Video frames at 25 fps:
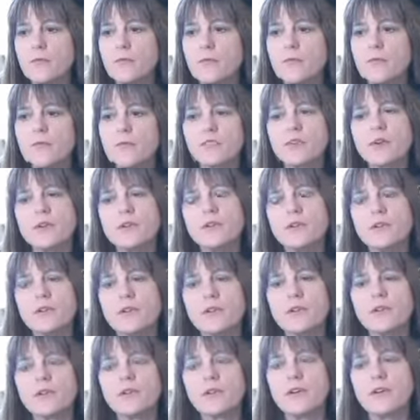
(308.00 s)
So
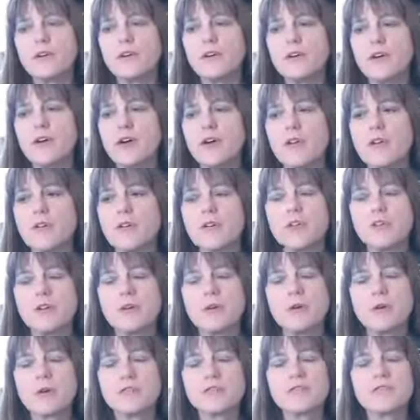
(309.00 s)
over the
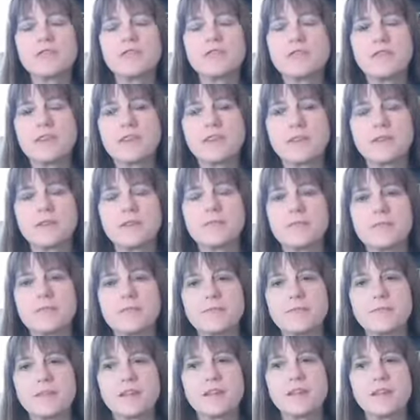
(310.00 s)
course of the
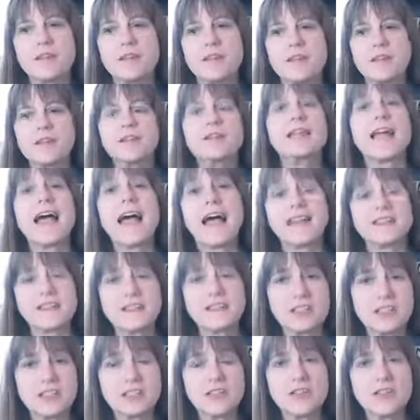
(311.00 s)

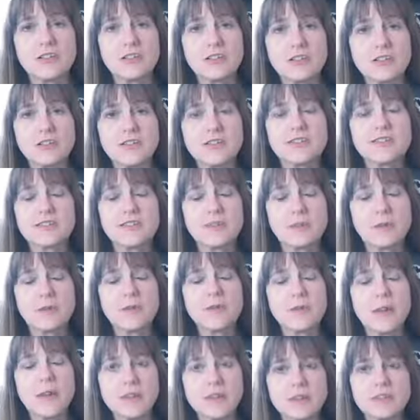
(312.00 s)
last year since I've
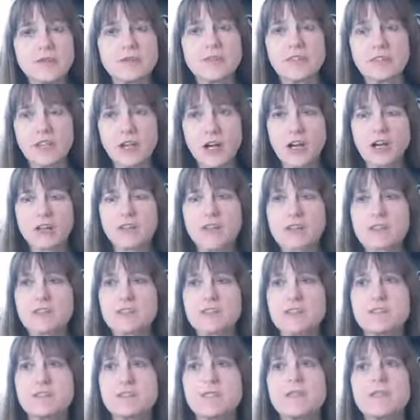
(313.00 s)
been running for
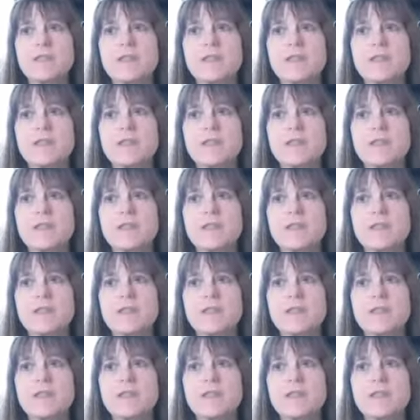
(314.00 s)
Congress,